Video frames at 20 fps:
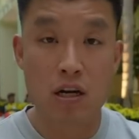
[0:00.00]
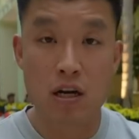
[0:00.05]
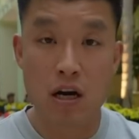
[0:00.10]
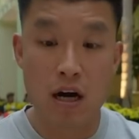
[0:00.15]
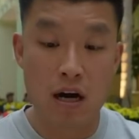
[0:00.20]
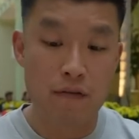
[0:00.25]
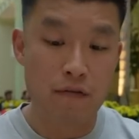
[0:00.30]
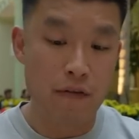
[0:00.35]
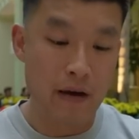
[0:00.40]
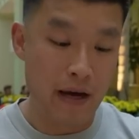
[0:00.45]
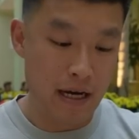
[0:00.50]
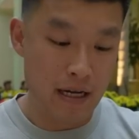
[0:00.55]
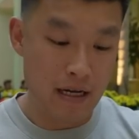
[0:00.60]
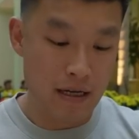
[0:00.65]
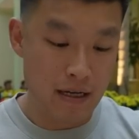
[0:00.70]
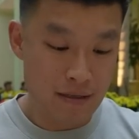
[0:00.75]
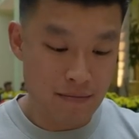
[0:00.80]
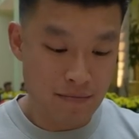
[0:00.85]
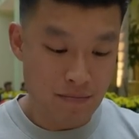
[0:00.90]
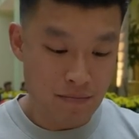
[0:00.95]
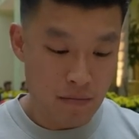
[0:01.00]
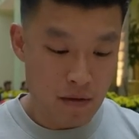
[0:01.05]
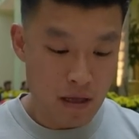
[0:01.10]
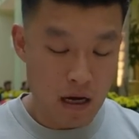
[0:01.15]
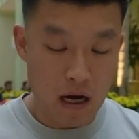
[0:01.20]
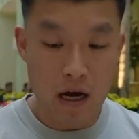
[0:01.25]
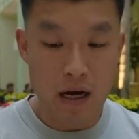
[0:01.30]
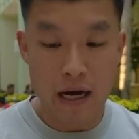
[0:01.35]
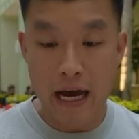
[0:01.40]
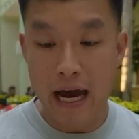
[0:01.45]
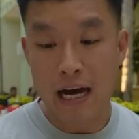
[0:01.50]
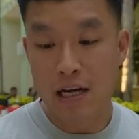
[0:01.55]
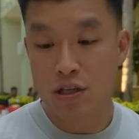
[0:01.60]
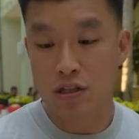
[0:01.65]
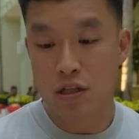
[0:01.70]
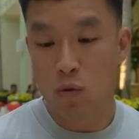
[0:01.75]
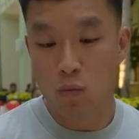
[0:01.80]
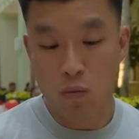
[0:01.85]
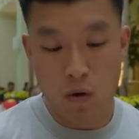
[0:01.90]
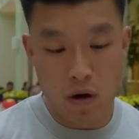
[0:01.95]
it off and I
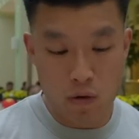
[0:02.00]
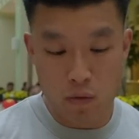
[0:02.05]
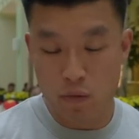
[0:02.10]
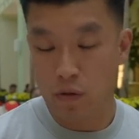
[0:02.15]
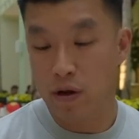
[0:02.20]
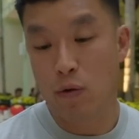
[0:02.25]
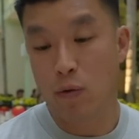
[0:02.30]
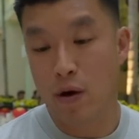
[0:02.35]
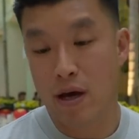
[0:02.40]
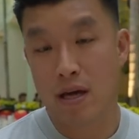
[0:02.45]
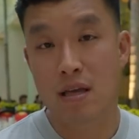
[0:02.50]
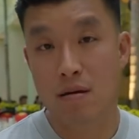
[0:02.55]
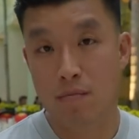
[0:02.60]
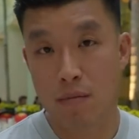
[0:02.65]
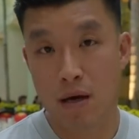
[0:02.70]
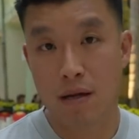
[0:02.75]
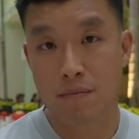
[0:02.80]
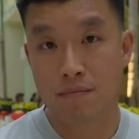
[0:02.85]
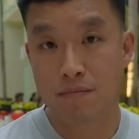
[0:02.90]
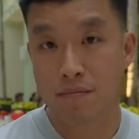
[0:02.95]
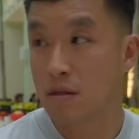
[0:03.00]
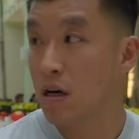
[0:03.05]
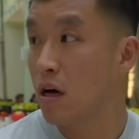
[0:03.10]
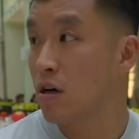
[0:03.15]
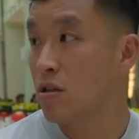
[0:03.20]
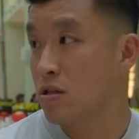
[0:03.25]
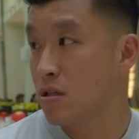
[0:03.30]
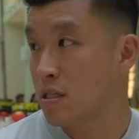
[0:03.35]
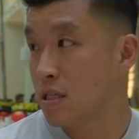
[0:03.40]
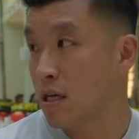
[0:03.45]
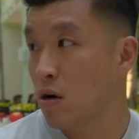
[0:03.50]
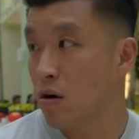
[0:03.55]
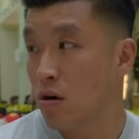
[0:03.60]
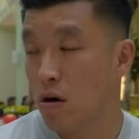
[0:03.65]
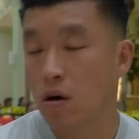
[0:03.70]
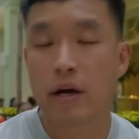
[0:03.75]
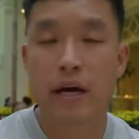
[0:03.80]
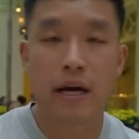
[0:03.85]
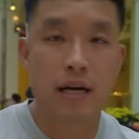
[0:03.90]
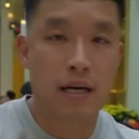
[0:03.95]
actually won't reweigh the meat. I'll just go,
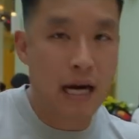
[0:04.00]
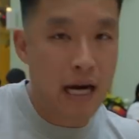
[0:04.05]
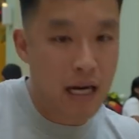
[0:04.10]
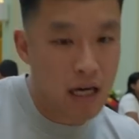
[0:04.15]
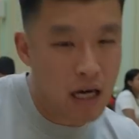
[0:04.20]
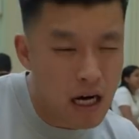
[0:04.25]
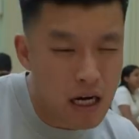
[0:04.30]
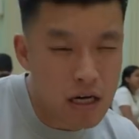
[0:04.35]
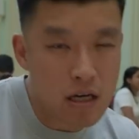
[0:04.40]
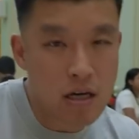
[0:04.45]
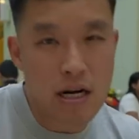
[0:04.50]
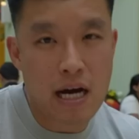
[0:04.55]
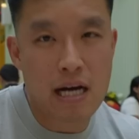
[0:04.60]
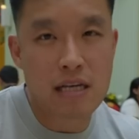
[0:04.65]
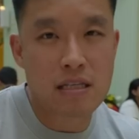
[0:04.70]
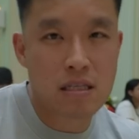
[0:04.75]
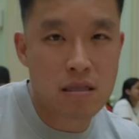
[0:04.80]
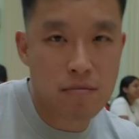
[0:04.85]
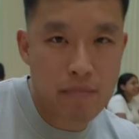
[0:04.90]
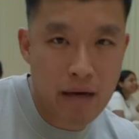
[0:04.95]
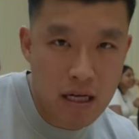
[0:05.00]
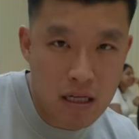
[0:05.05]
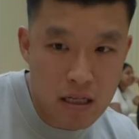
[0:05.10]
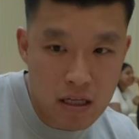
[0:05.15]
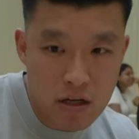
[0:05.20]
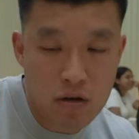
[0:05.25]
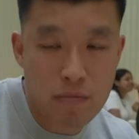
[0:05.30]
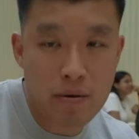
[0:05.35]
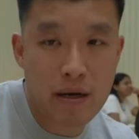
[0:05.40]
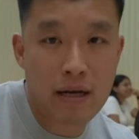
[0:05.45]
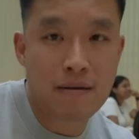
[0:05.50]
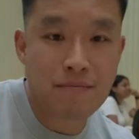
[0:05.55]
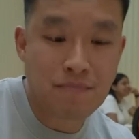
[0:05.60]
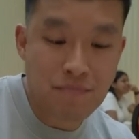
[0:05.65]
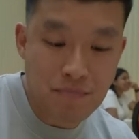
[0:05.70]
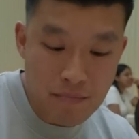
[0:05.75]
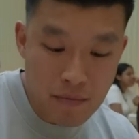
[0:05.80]
okay, kind of underestimate a little bit.